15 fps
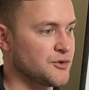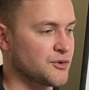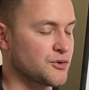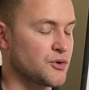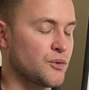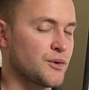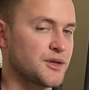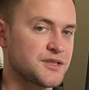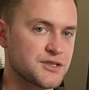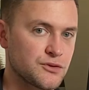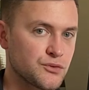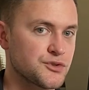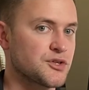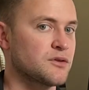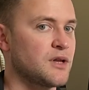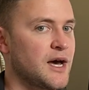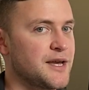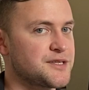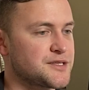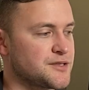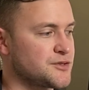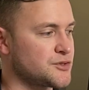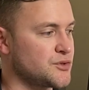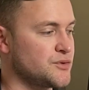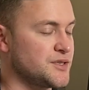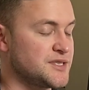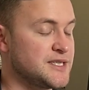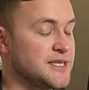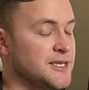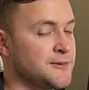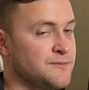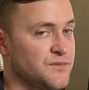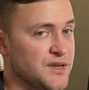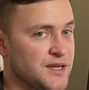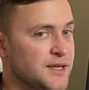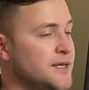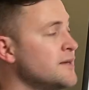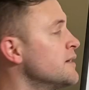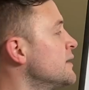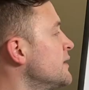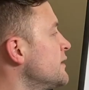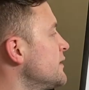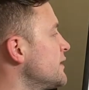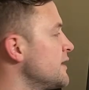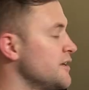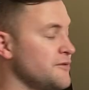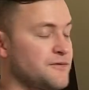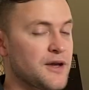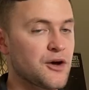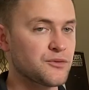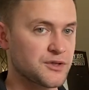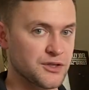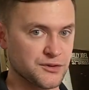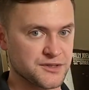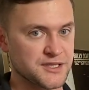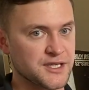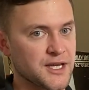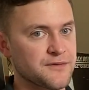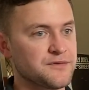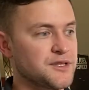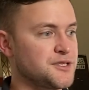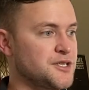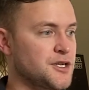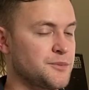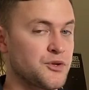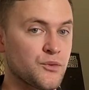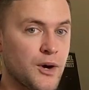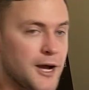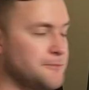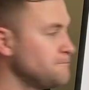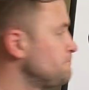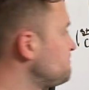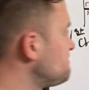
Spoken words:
You're going to lose your license through the DMV if found guilty of the DWI.